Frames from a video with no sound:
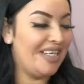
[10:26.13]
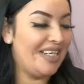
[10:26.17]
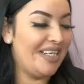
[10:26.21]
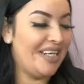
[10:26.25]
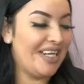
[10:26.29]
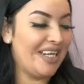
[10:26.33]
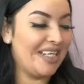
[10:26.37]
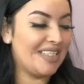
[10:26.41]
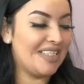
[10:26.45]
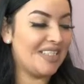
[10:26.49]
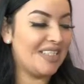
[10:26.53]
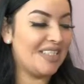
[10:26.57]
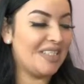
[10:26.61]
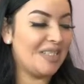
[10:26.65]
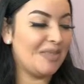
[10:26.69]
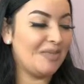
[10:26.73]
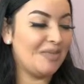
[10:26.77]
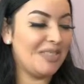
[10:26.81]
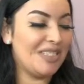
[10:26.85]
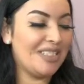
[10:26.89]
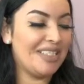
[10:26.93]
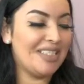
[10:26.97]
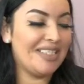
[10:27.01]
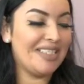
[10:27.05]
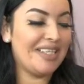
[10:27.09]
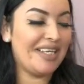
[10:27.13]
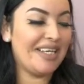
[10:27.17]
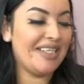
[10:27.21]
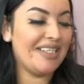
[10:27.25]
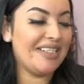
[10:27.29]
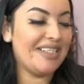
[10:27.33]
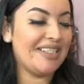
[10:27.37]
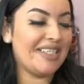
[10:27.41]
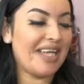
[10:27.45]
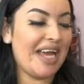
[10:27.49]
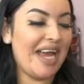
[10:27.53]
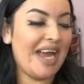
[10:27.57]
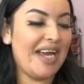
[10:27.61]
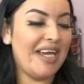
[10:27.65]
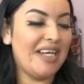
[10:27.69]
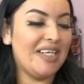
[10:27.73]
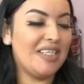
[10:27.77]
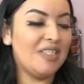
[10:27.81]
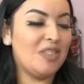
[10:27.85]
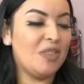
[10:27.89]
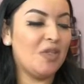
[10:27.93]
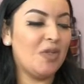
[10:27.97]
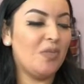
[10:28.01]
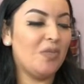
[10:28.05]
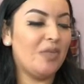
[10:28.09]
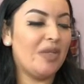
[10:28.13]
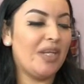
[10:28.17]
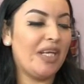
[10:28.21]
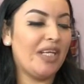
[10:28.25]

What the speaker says: Next assumption says, I assume